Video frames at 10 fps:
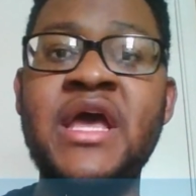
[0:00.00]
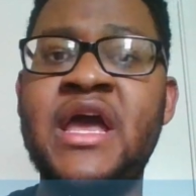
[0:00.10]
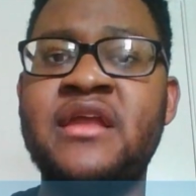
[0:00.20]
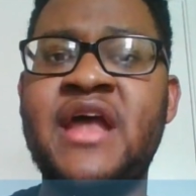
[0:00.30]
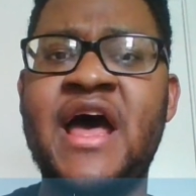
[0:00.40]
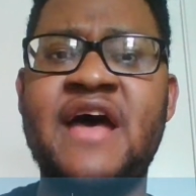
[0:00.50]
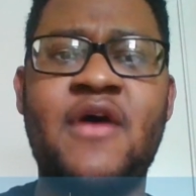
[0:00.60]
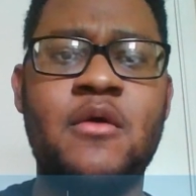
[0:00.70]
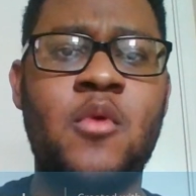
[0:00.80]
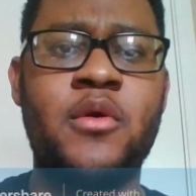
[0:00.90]
And I
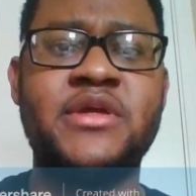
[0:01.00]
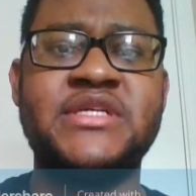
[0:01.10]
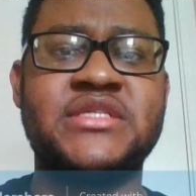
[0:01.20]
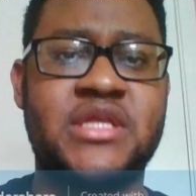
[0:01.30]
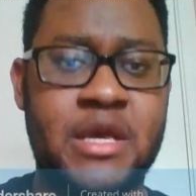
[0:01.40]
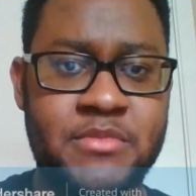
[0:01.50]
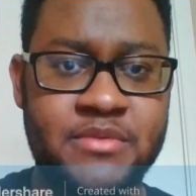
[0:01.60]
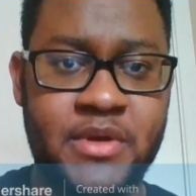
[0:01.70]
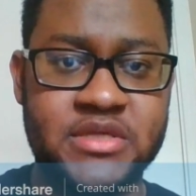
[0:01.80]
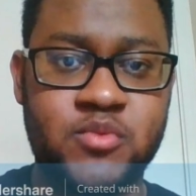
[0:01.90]
have how Warriors Age of
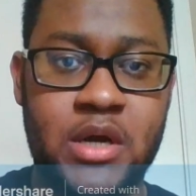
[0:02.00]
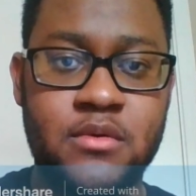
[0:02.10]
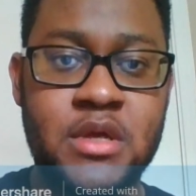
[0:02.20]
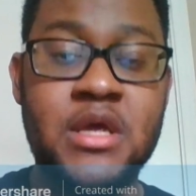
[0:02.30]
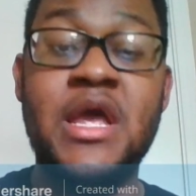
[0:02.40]
Calamity play as well.